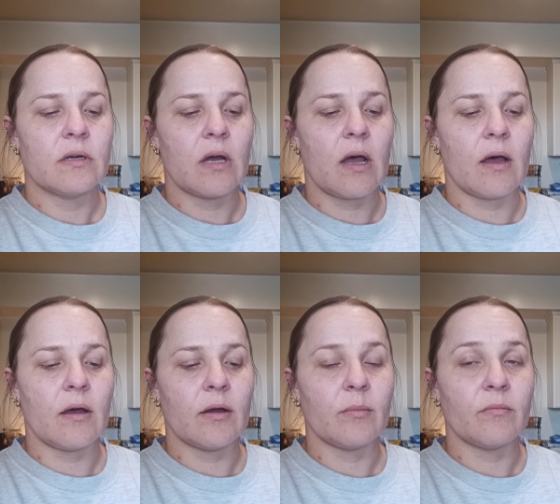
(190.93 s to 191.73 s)

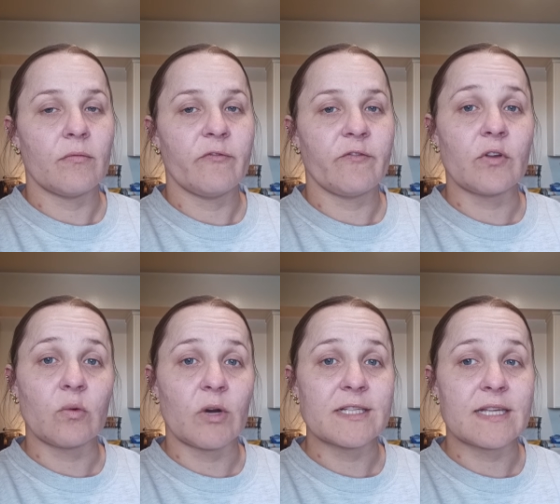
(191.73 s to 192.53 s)
um, for the
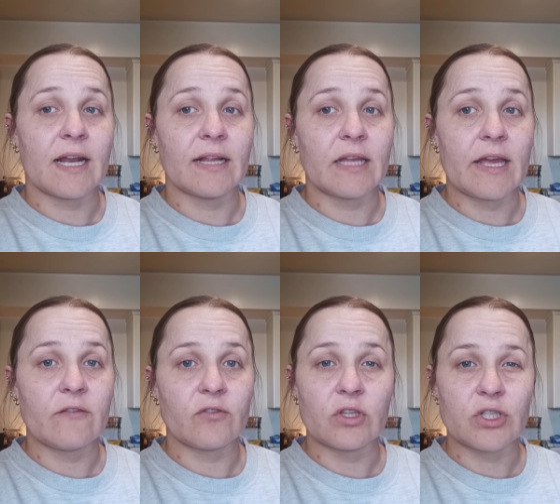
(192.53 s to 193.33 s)
ones that I
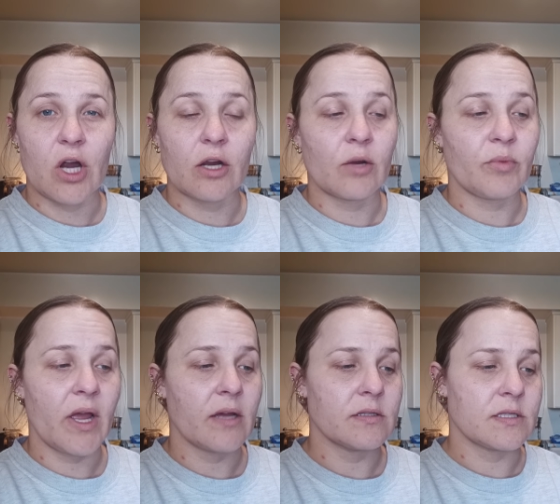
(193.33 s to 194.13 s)
like for the Target
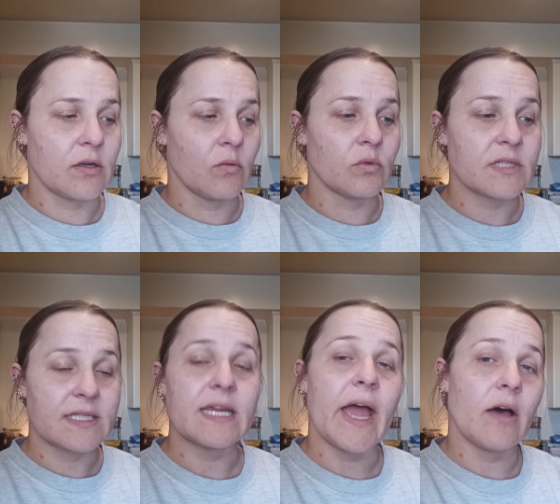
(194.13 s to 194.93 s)
brand. So we'll
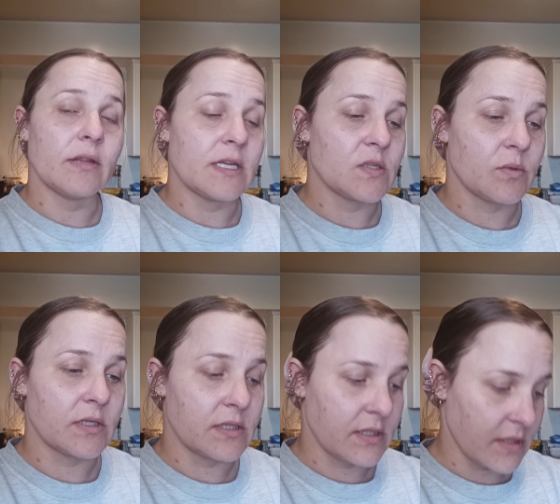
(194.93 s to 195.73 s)
see how these
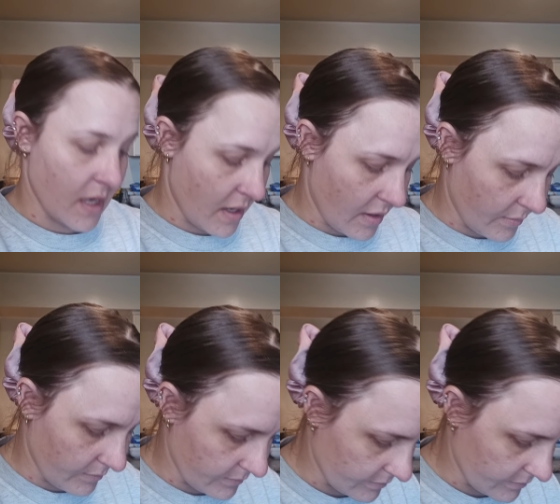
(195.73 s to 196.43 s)
ones um,